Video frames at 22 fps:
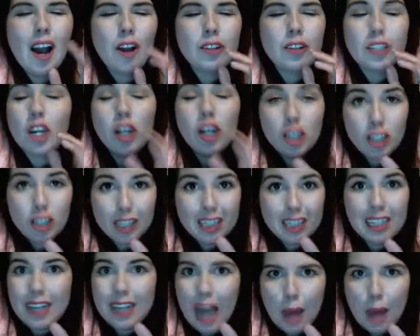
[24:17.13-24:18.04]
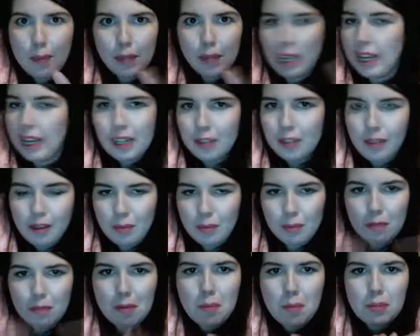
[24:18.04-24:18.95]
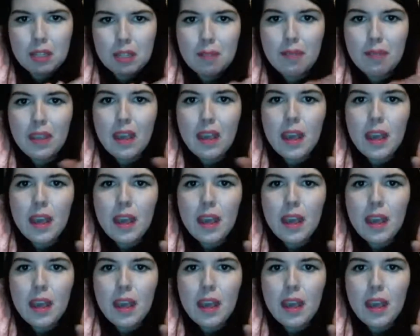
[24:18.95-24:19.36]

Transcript: starring Christina Applegate, if anyone remembers it.